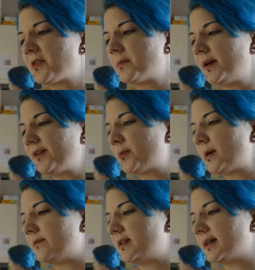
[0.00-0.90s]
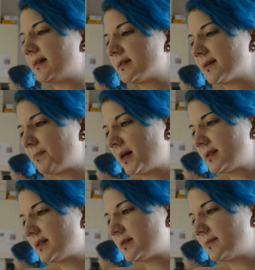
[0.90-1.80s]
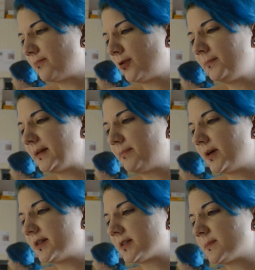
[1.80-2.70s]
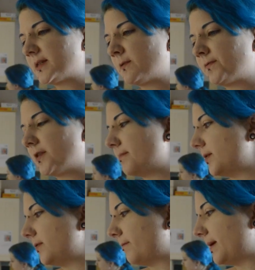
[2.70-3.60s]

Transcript: The microwave dings and Pattinson promptly burns himself on the bowl of